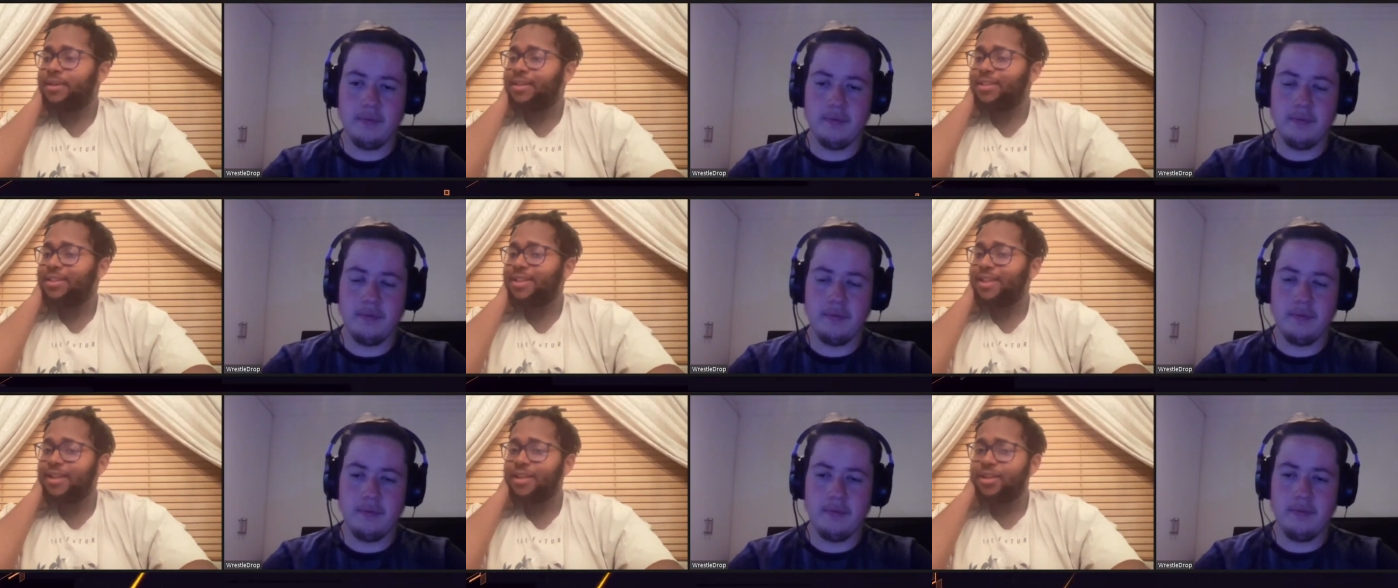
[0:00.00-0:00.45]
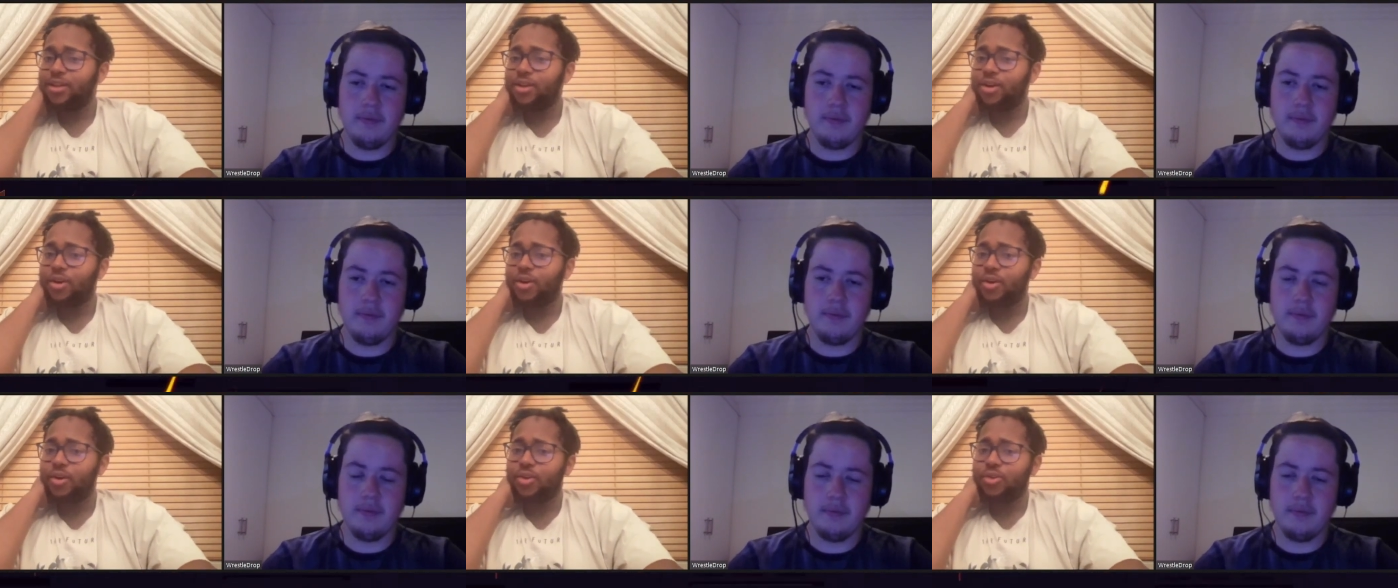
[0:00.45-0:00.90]
Speaker 1: it's a
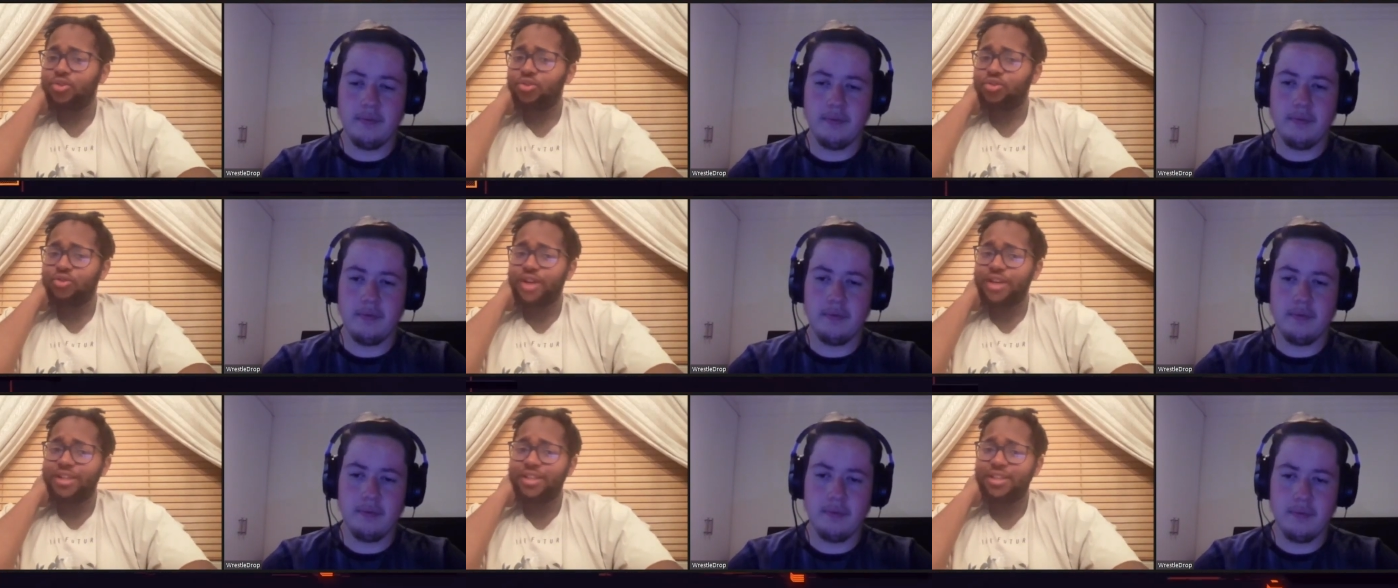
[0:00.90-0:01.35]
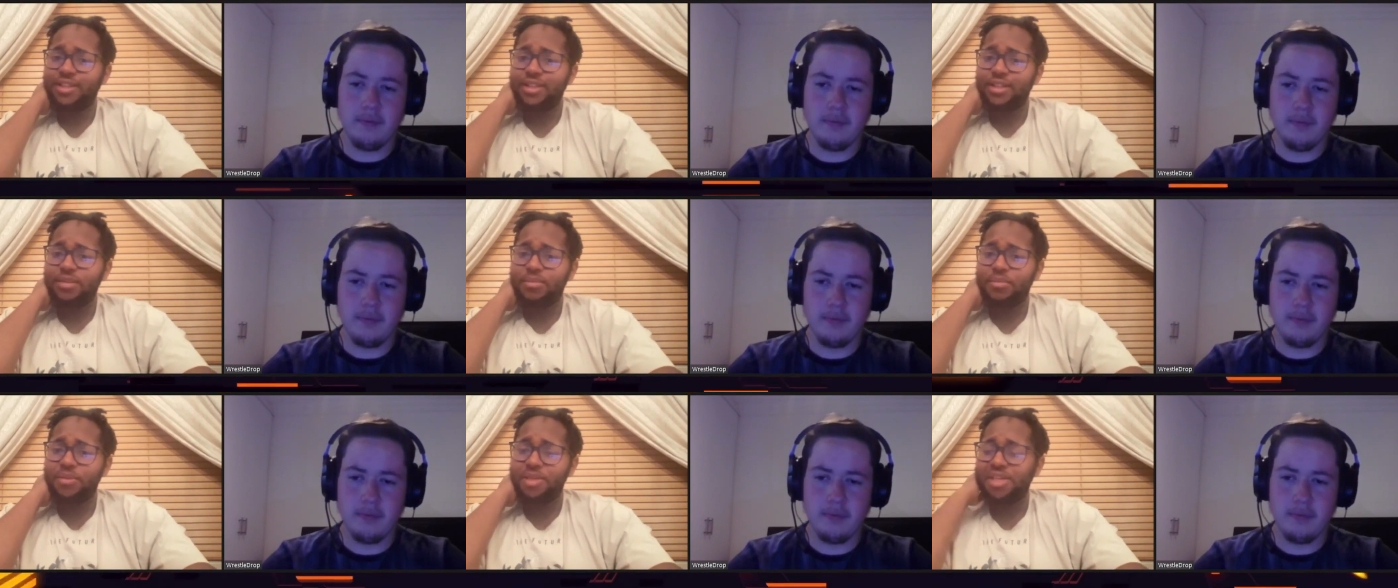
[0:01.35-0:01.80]
little crazy
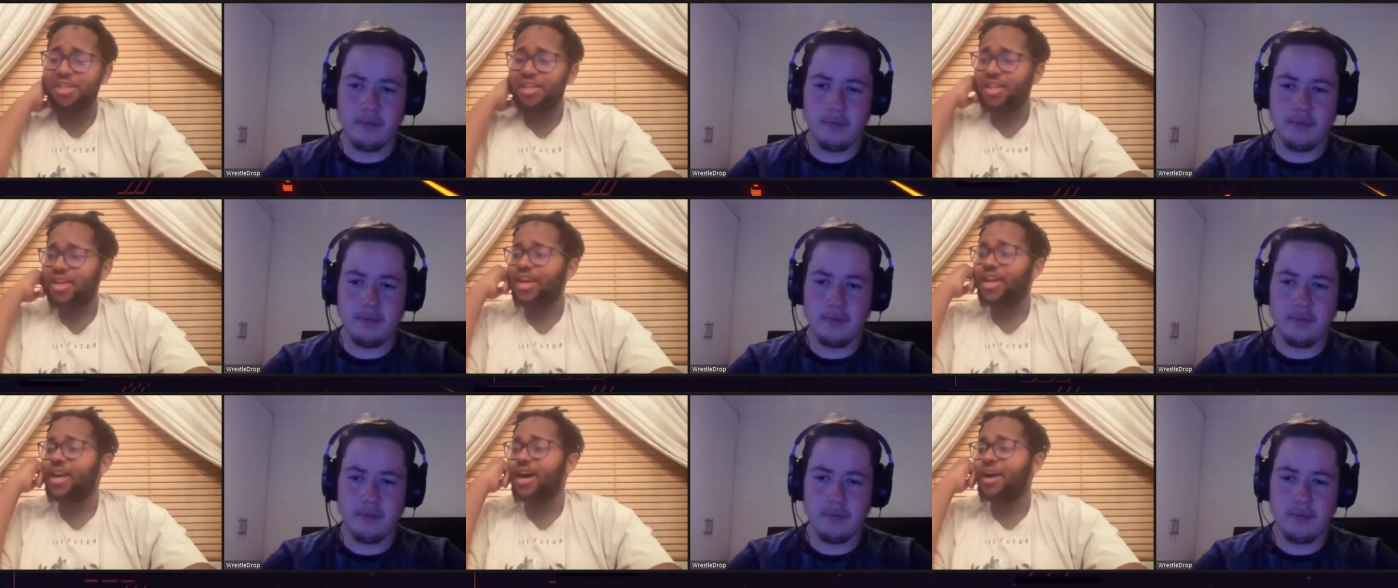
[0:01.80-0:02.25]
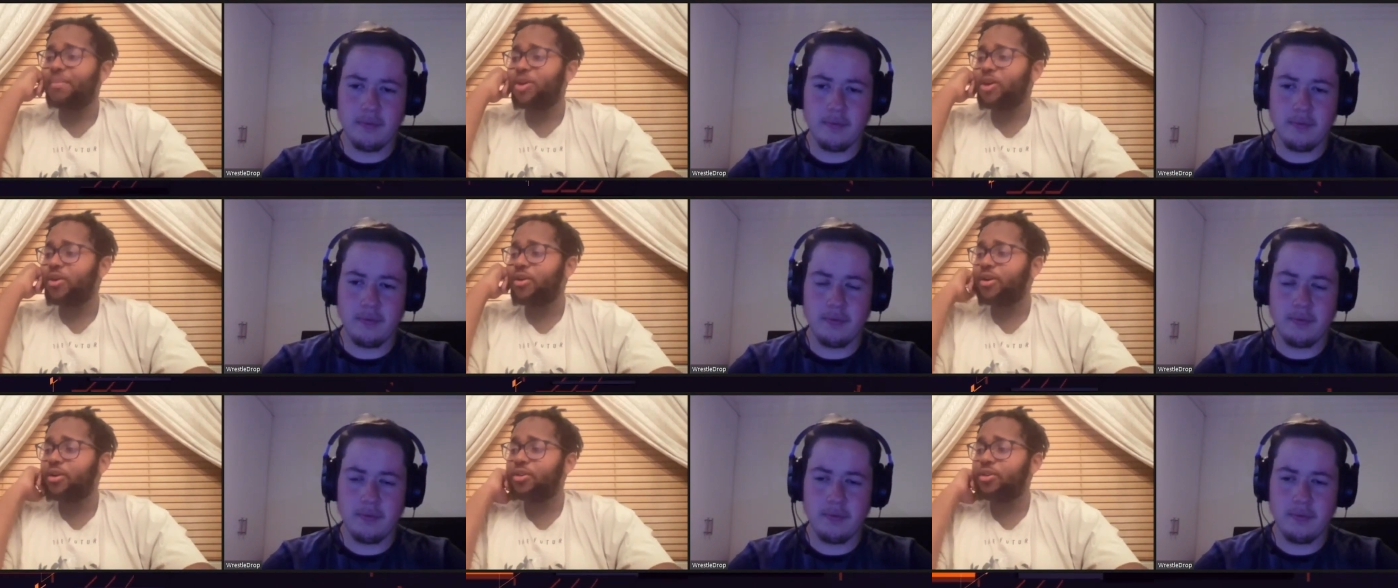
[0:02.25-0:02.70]
to me that I'm
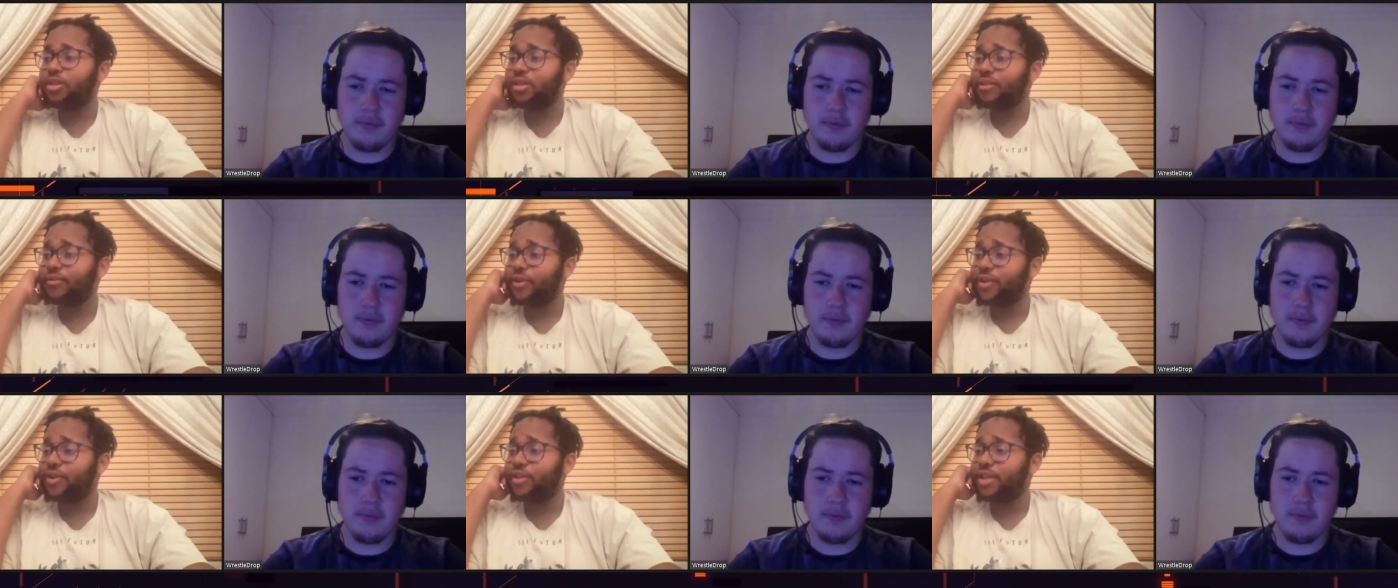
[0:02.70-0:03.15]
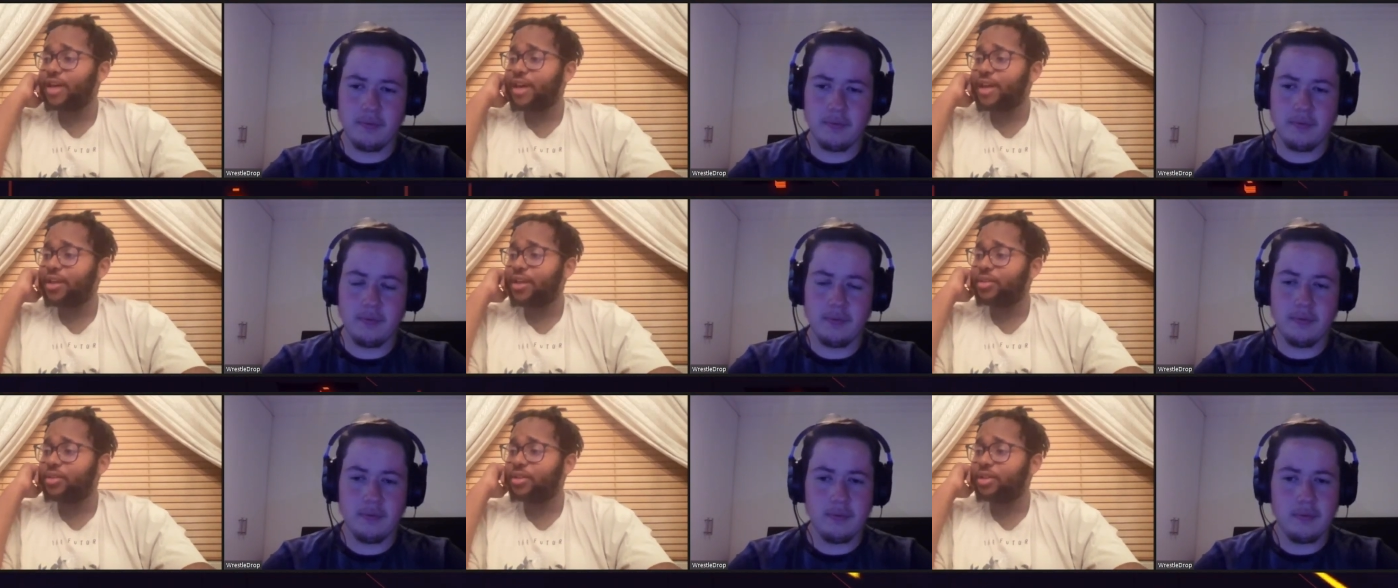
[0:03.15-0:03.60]
hearing Christopher
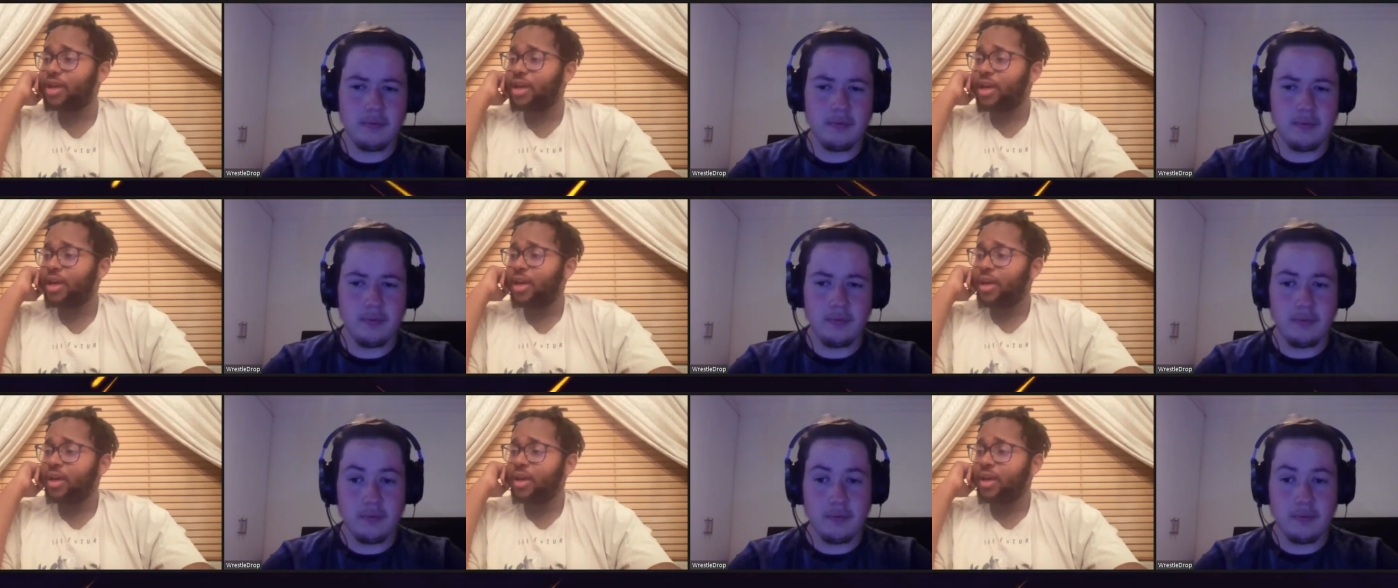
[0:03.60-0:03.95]
Daniels